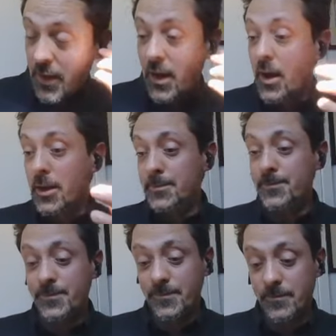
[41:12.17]

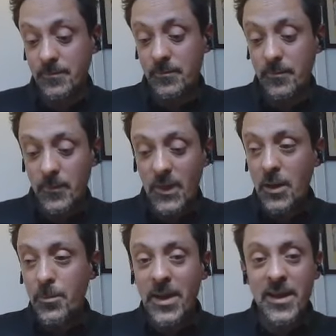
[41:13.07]

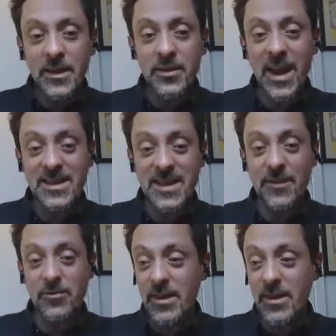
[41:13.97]
But you had to have a